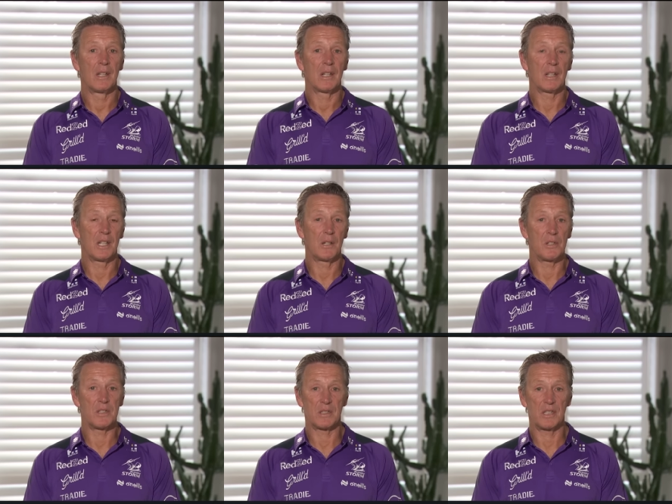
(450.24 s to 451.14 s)

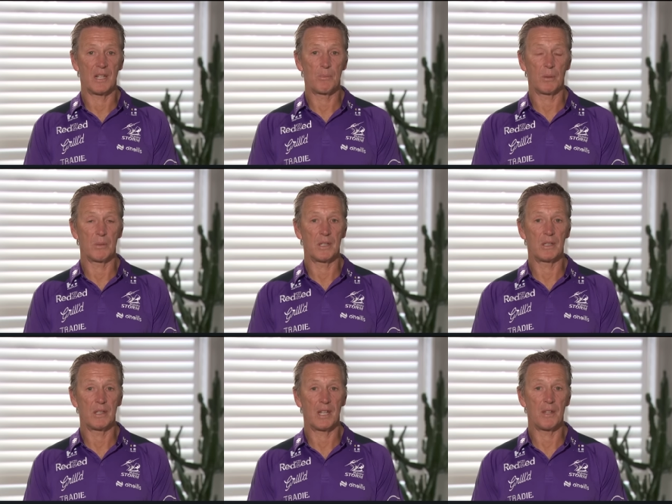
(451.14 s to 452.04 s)
Cleary is you know probably
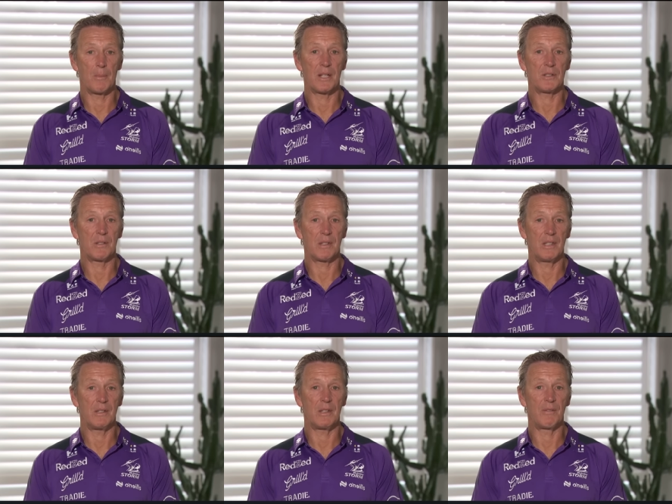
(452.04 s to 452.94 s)
you know the most
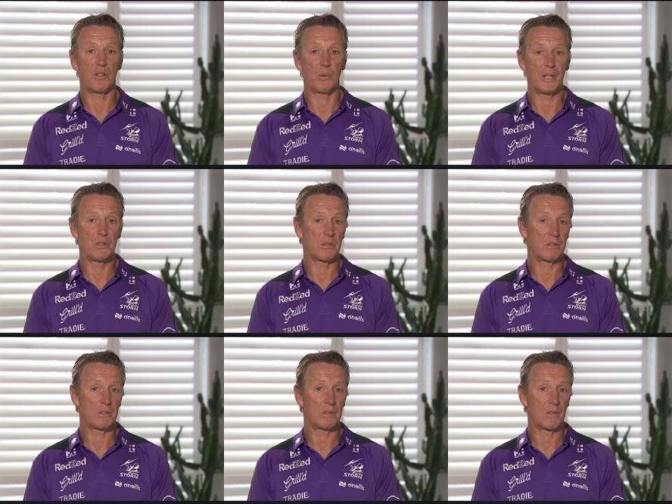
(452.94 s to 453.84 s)
influential
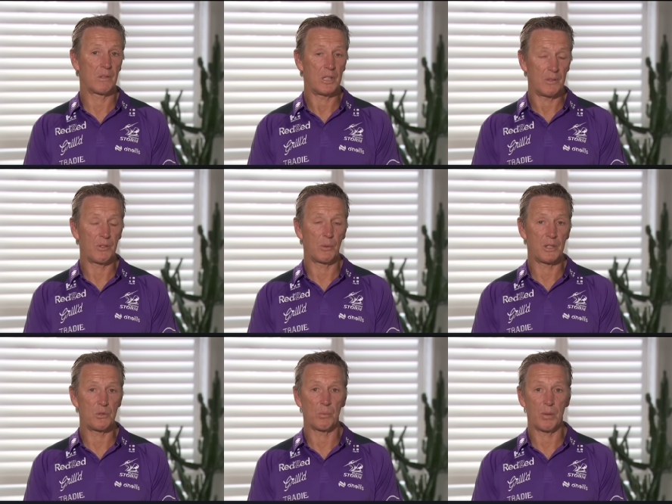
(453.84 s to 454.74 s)

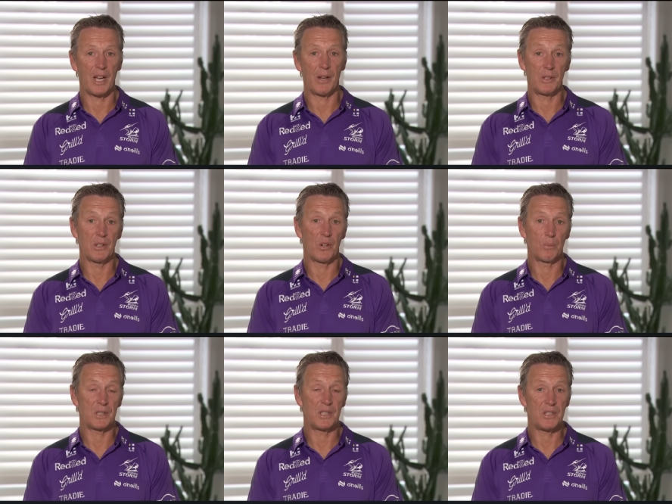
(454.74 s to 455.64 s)
influential player in the
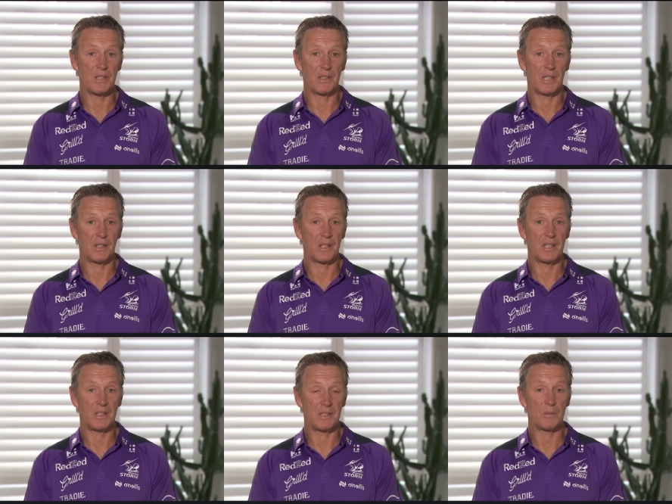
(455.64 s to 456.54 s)
competition. You know, I
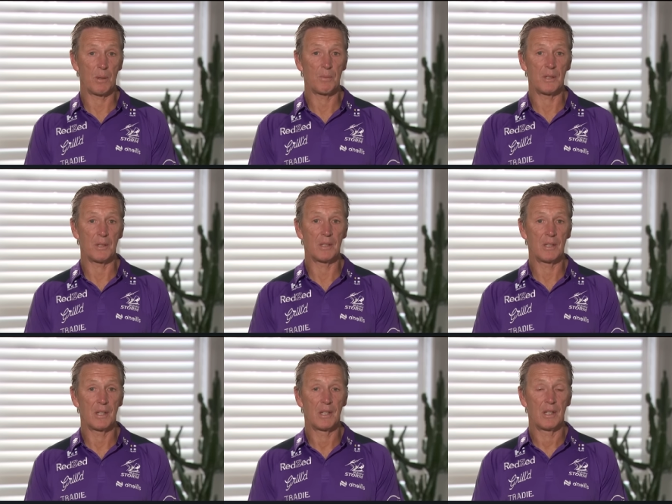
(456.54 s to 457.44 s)
think he's probably the,
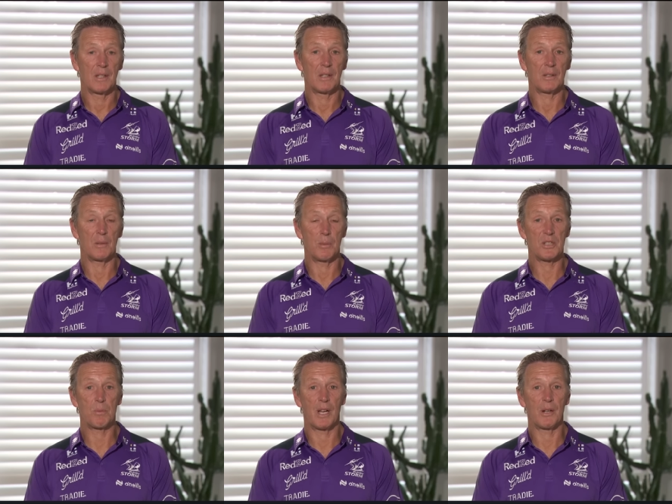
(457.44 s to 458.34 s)
the, the
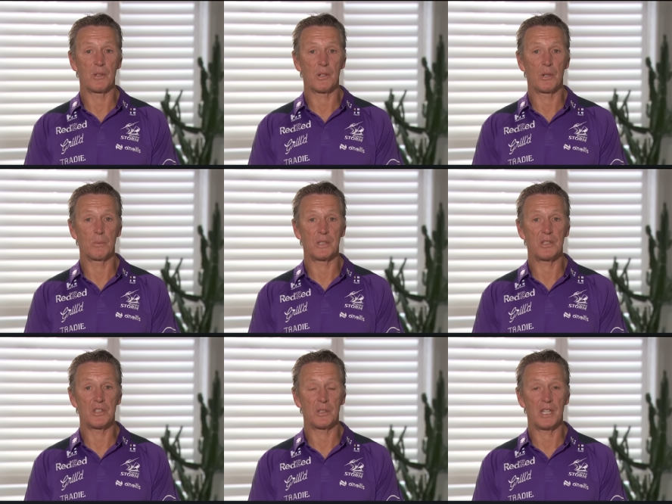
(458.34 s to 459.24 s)
best player in the
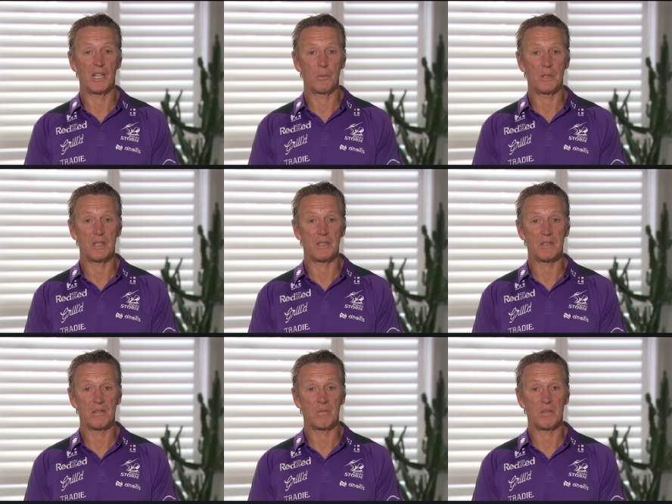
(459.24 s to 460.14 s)
competition. You know, with
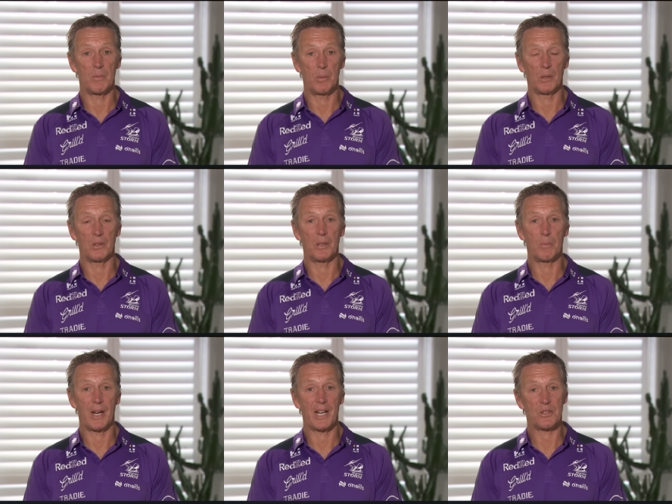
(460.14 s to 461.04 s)
his ability to
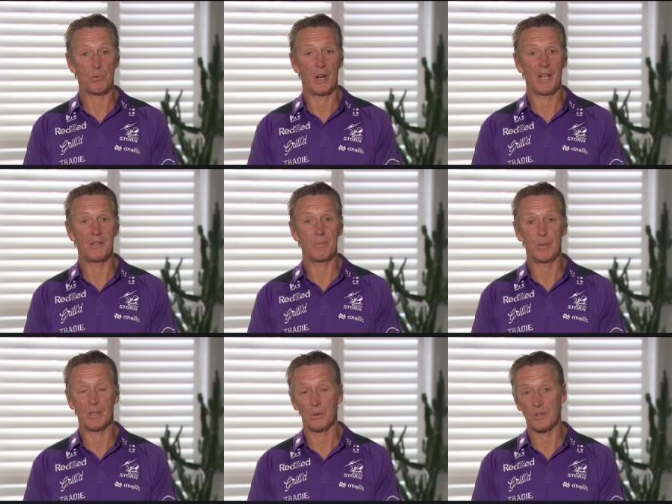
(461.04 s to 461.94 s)
pass, run,
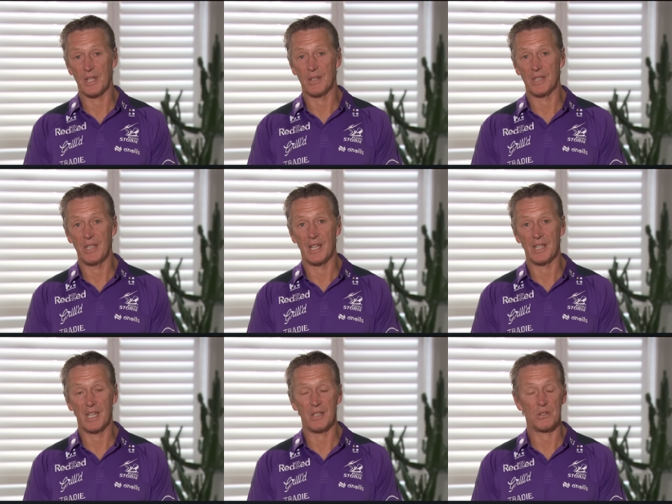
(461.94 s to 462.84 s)
but also you know
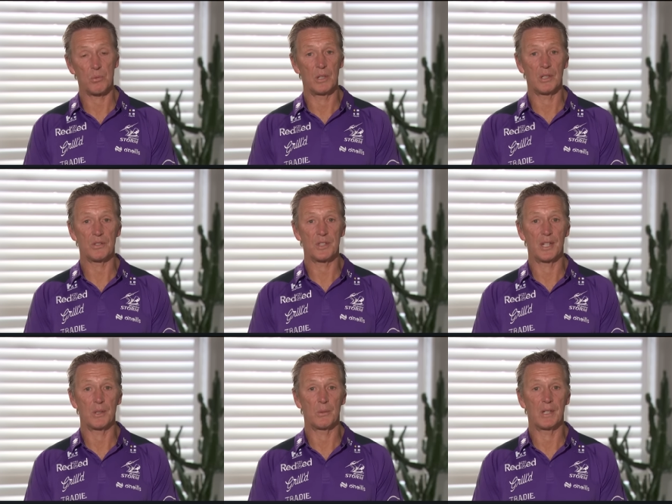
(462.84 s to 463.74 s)
kick as well.
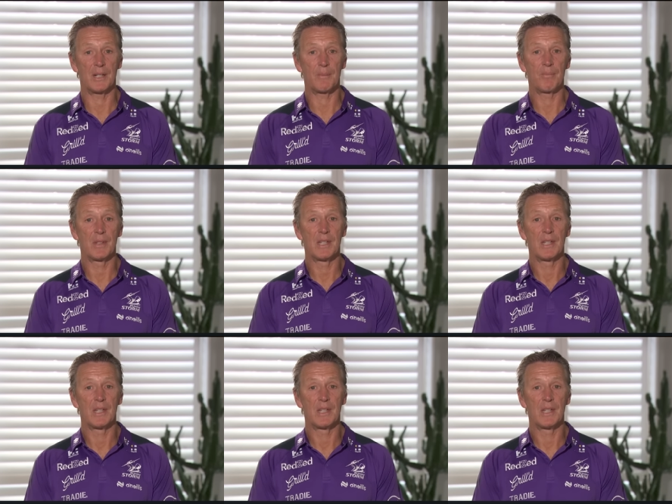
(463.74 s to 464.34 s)
So um,